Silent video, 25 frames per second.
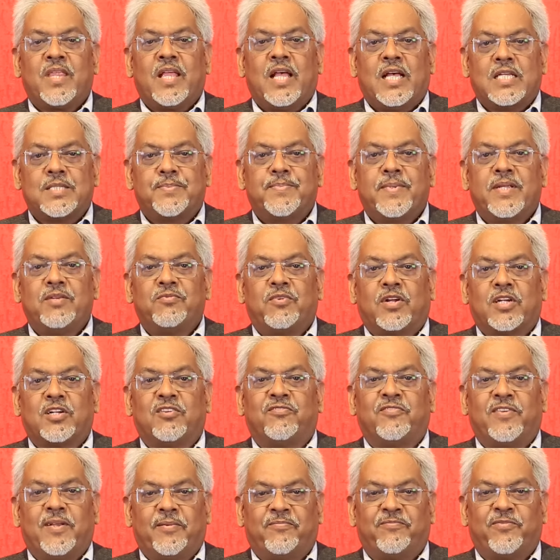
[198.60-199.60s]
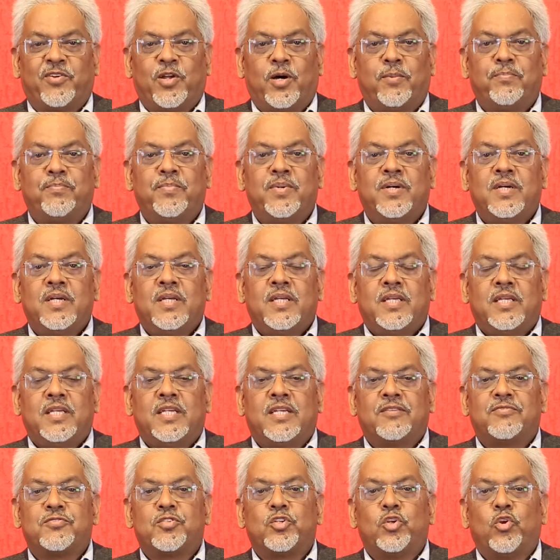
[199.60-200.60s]
has been one of flip-flop. He
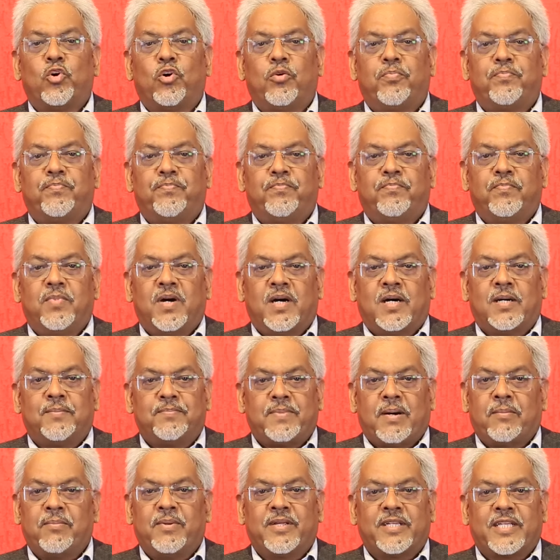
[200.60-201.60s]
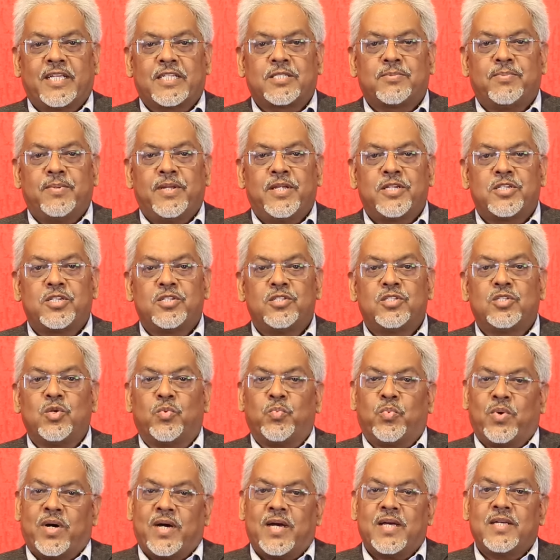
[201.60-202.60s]
gives no public explanations
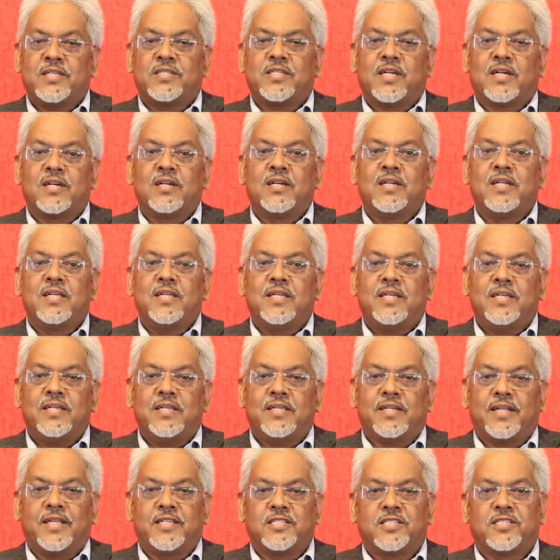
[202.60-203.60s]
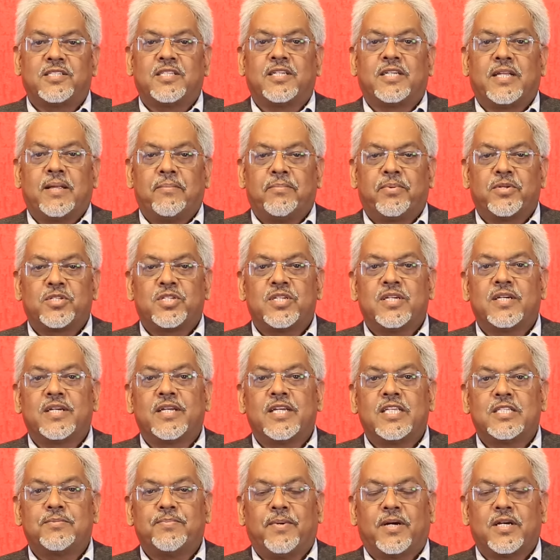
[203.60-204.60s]
of why suddenly he raises the temperature
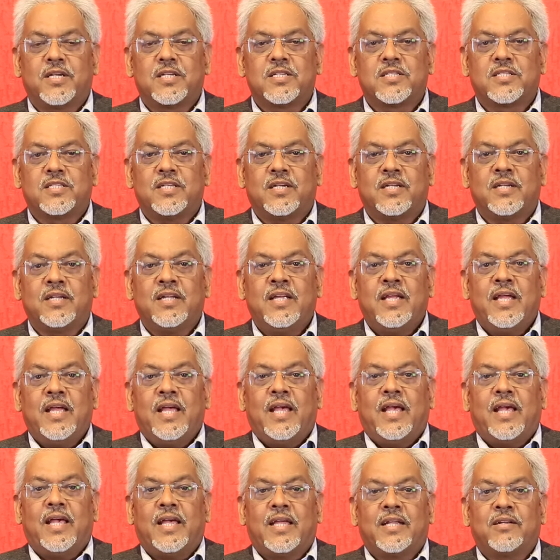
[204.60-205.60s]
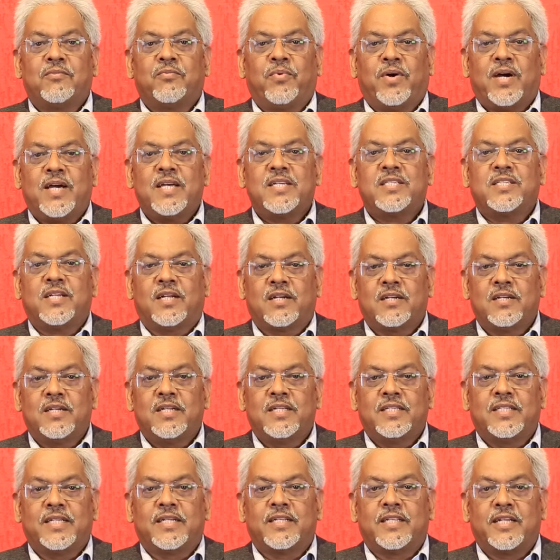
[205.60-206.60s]
against Pakistan and why
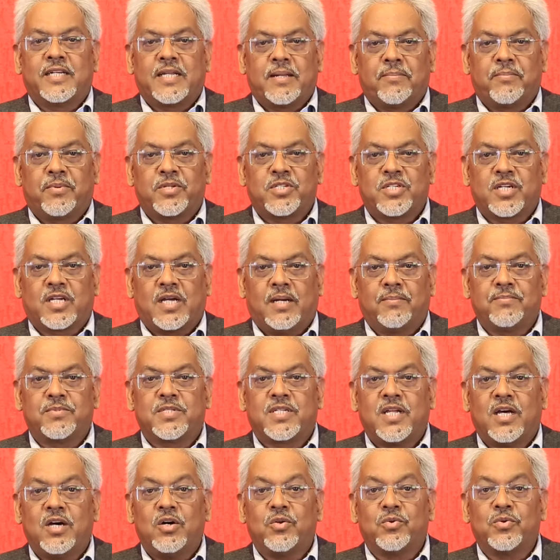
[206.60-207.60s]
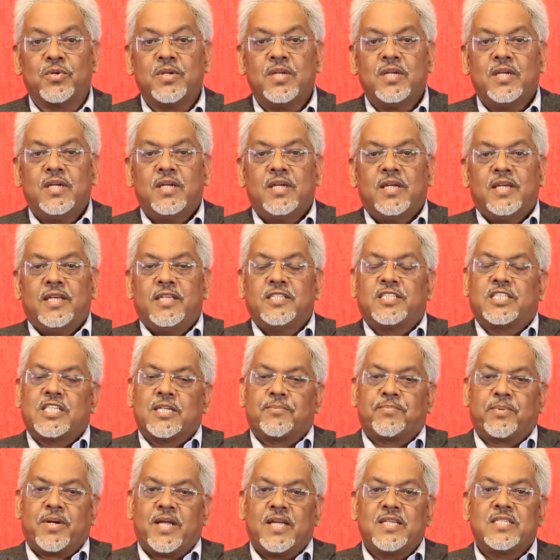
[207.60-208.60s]
suddenly then the temperature comes down. He
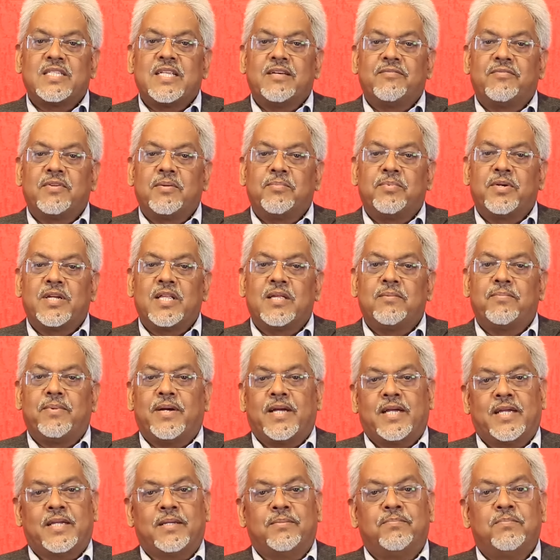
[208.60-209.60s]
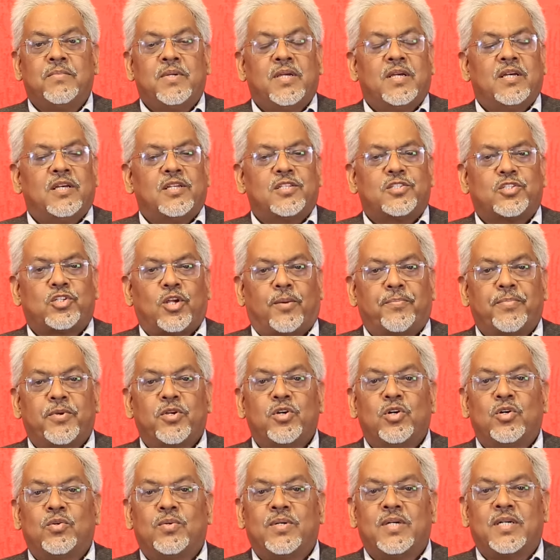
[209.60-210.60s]
surprised everybody by
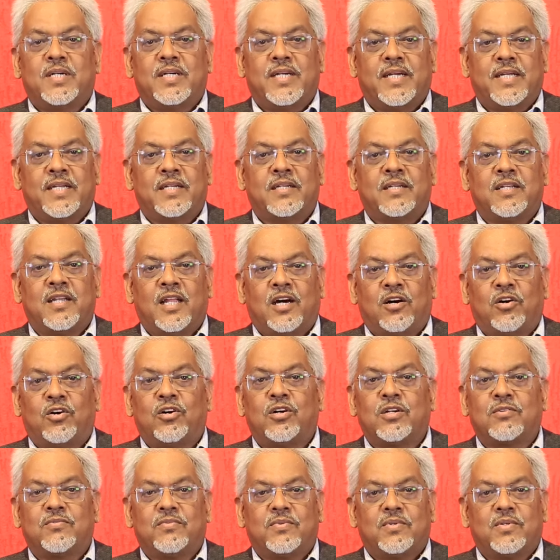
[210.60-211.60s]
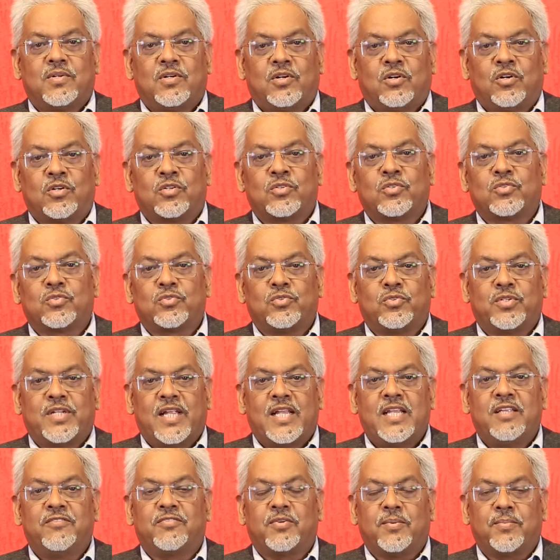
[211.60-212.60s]
stopping over in Lahore en route to
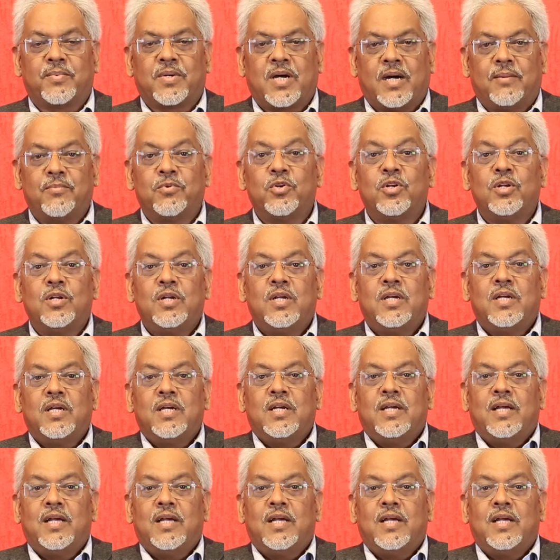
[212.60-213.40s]
Delhi from Kabul